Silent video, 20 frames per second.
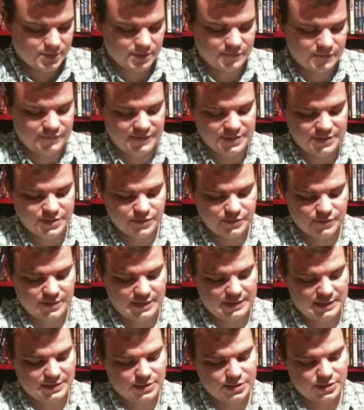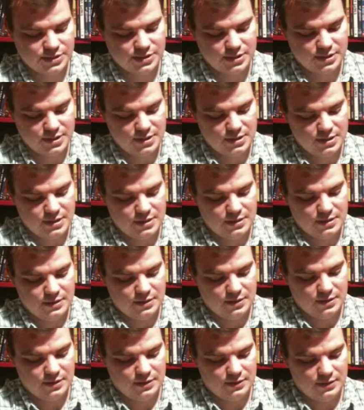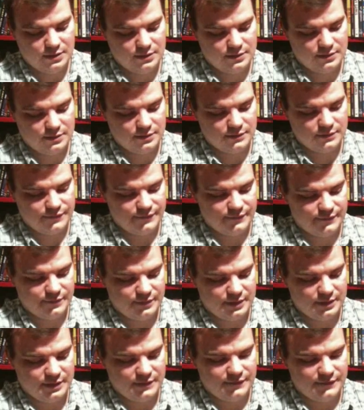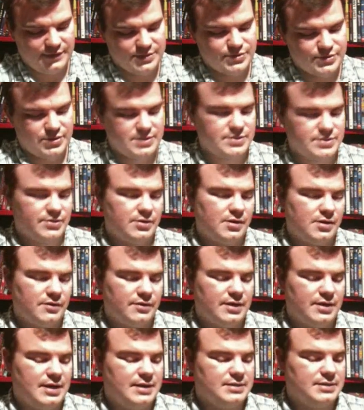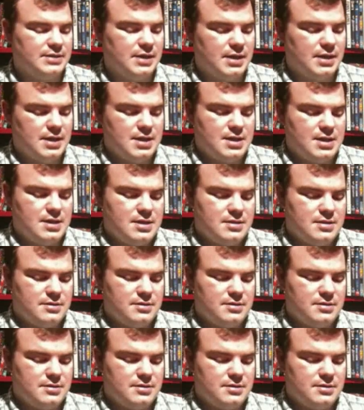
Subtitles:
some good featurettes. The featurettes are all right.